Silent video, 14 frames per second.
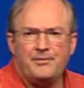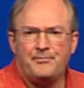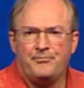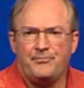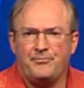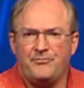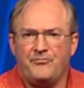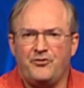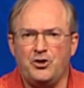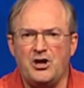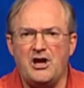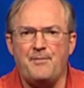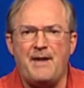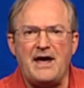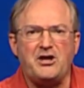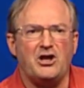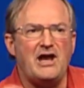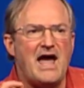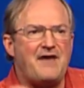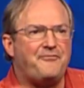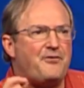You need to make your
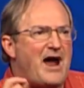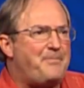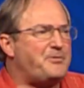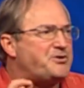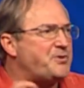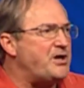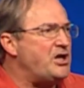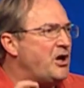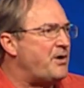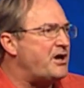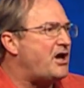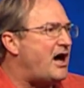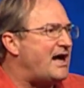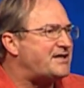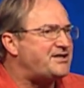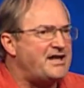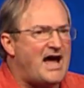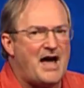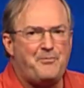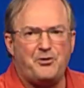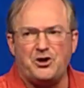life right between you and God tonight. We're going to pray